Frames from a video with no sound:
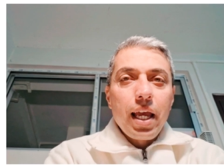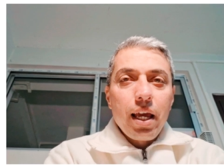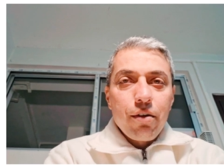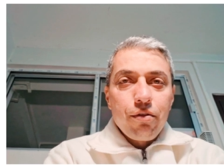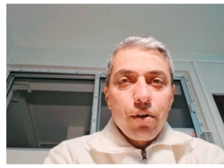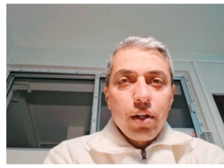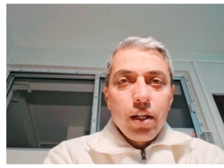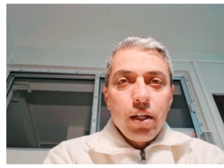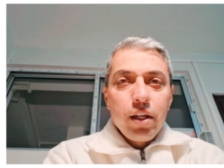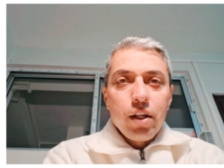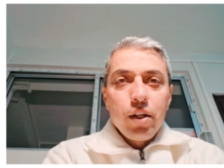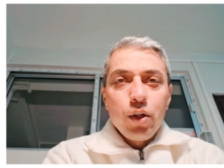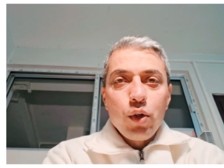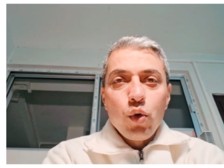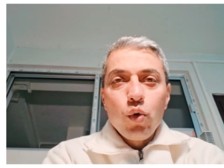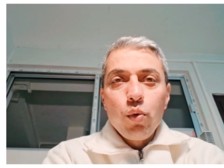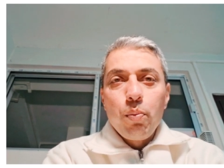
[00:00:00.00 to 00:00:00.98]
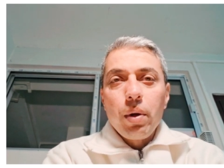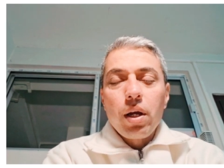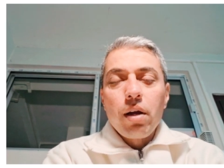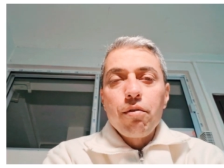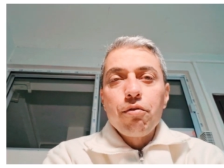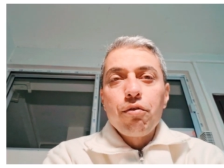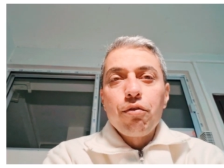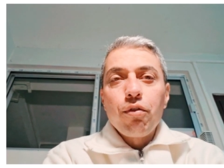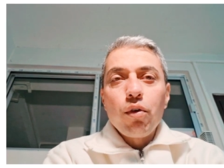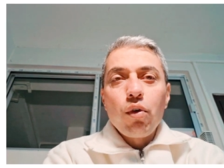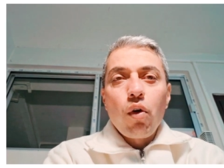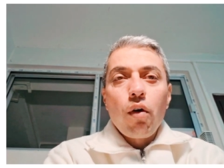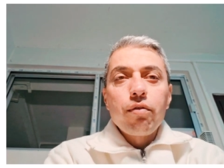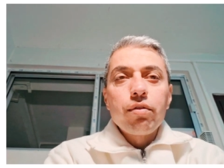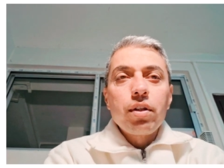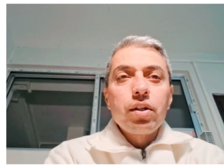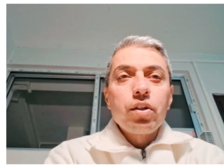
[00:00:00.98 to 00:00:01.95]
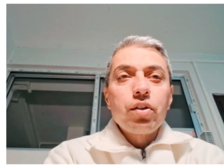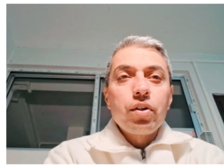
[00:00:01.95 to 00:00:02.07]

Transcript: carefree, you become full of the